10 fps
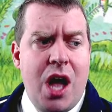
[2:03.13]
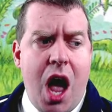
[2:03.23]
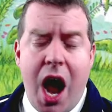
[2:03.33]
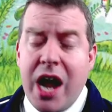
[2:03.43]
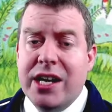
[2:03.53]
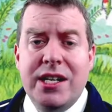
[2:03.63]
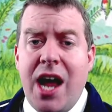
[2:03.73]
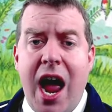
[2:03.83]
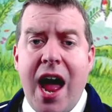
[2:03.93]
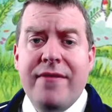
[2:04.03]
I didn't
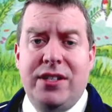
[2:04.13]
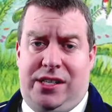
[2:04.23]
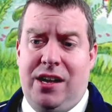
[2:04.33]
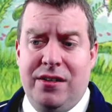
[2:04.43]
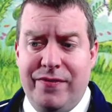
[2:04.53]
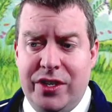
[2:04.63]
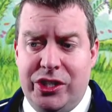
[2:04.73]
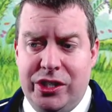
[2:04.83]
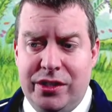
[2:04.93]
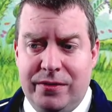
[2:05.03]
have a
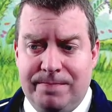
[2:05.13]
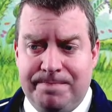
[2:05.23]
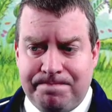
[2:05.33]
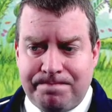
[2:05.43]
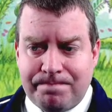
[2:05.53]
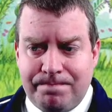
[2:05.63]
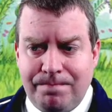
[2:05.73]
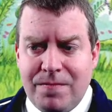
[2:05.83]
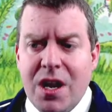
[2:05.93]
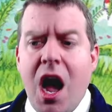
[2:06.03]
television.
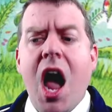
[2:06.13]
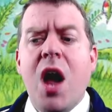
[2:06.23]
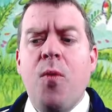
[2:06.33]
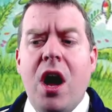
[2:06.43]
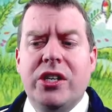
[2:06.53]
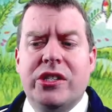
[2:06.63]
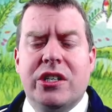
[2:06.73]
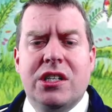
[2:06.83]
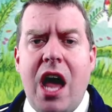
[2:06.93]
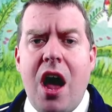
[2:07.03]
I watched the
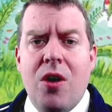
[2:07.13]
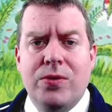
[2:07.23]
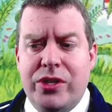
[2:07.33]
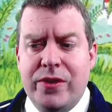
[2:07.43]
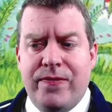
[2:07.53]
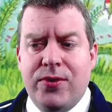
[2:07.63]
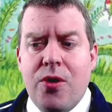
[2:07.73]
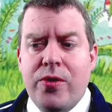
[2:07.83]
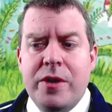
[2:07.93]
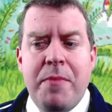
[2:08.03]
clouds that
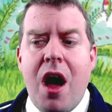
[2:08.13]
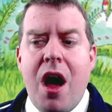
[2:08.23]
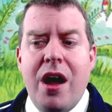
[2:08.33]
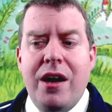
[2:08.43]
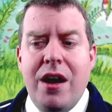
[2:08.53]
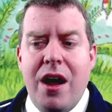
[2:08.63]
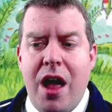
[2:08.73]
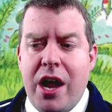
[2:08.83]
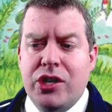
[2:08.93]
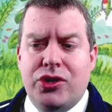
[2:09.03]
floated by,
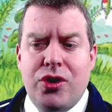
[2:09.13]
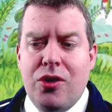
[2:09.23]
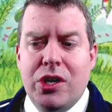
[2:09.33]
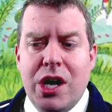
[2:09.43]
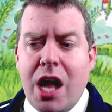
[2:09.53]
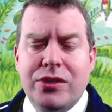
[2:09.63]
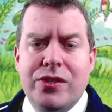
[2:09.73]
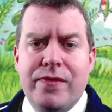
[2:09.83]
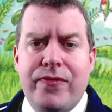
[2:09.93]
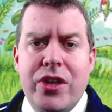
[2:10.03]
and I saw lots
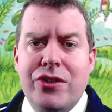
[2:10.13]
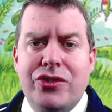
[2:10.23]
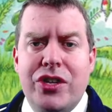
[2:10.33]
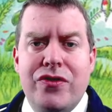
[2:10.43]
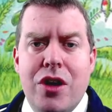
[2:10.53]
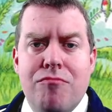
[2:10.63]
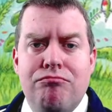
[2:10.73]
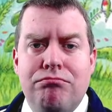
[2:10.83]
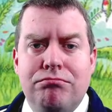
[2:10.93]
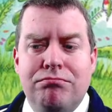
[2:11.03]
of things in them.
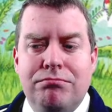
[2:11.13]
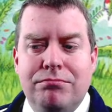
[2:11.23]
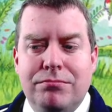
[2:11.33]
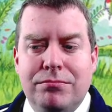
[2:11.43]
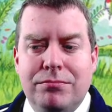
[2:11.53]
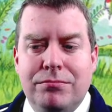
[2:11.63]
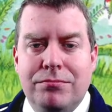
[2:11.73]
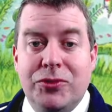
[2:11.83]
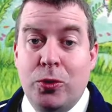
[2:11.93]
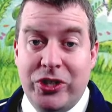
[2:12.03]

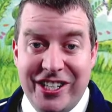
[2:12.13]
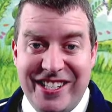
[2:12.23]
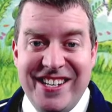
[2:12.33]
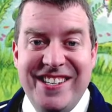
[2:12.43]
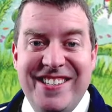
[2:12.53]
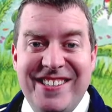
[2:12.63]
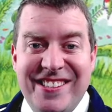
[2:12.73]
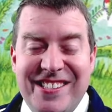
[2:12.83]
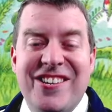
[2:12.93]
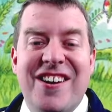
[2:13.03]
So she did
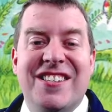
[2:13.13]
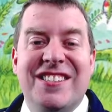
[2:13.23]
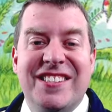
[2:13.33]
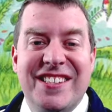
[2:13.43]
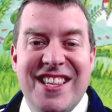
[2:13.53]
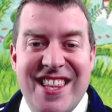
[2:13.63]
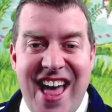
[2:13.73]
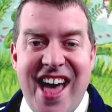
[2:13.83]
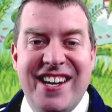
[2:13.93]
just that.